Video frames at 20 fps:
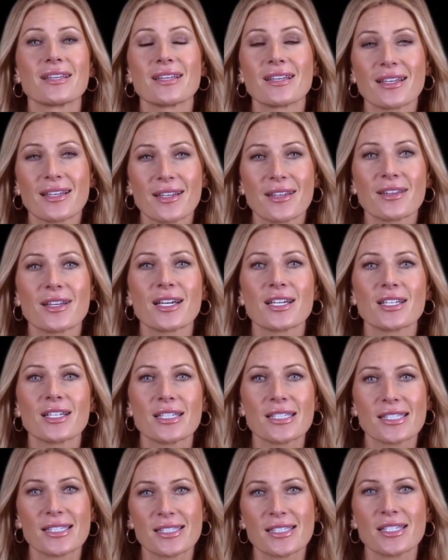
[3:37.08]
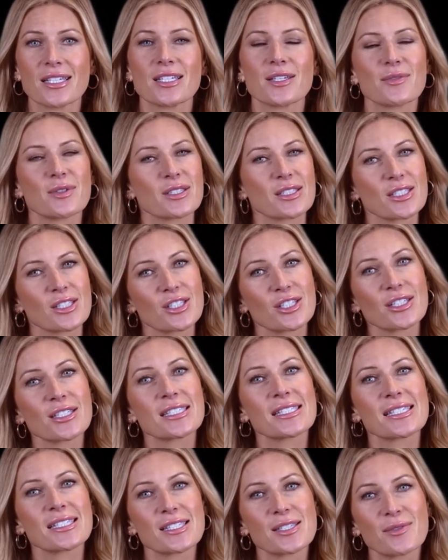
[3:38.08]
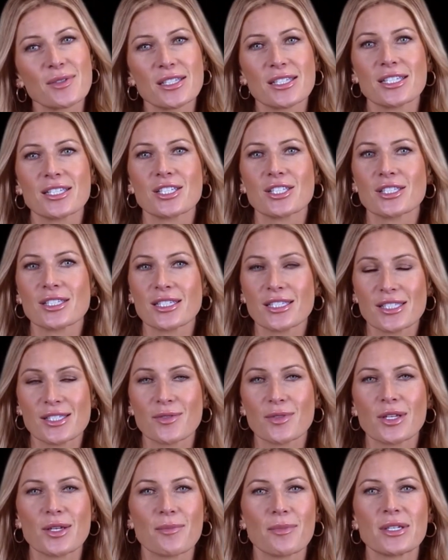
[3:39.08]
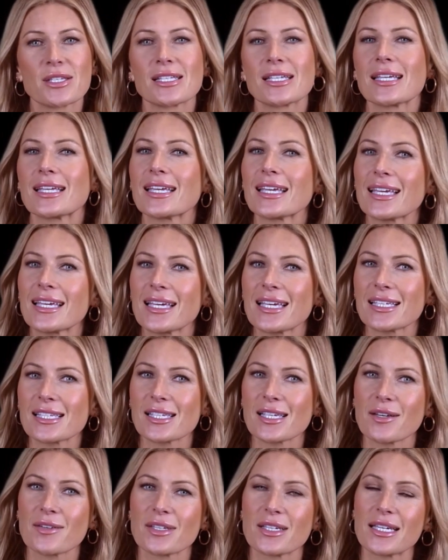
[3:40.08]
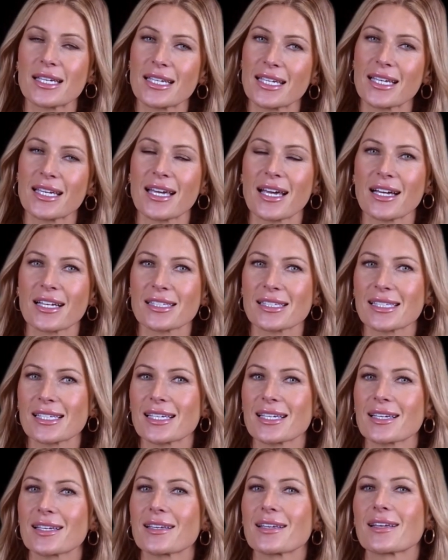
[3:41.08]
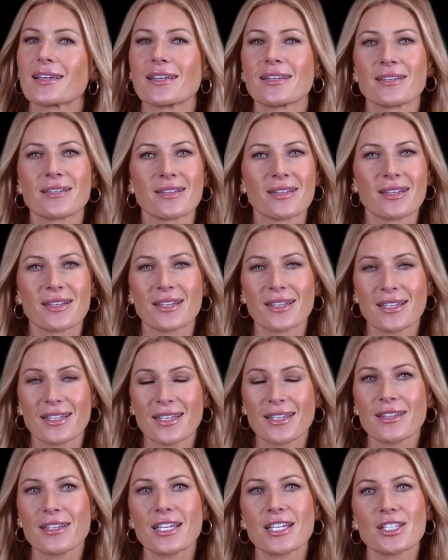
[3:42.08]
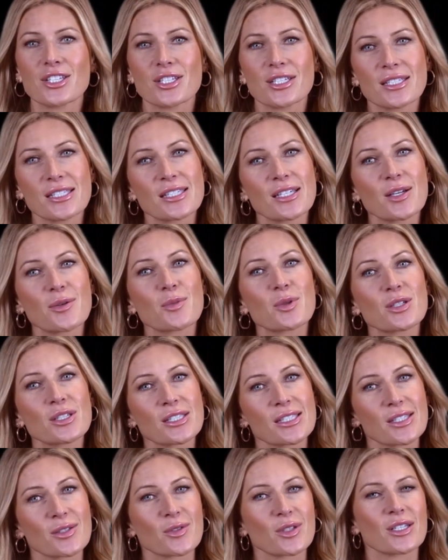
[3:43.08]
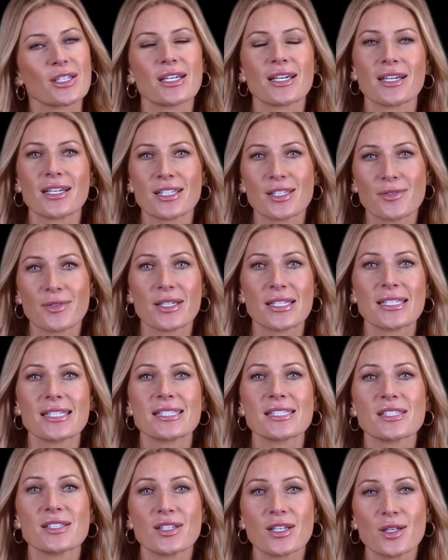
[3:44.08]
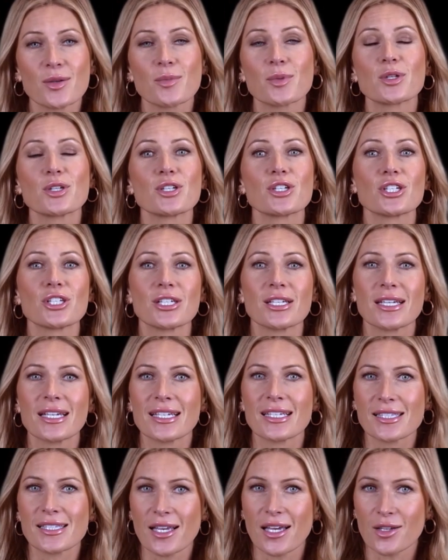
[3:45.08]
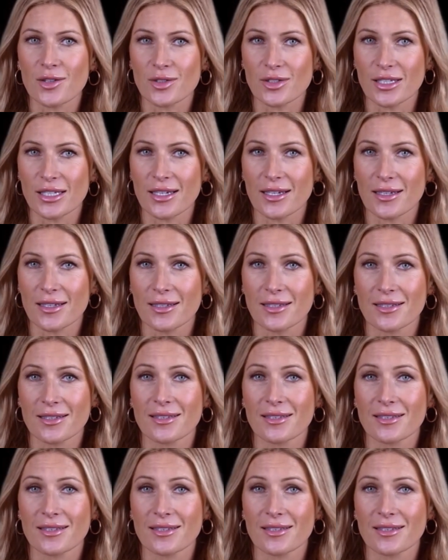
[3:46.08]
route develops, engaging the prefrontal areas of the brain and reducing impulsivity. Clinical example. Patient M, 42 years old.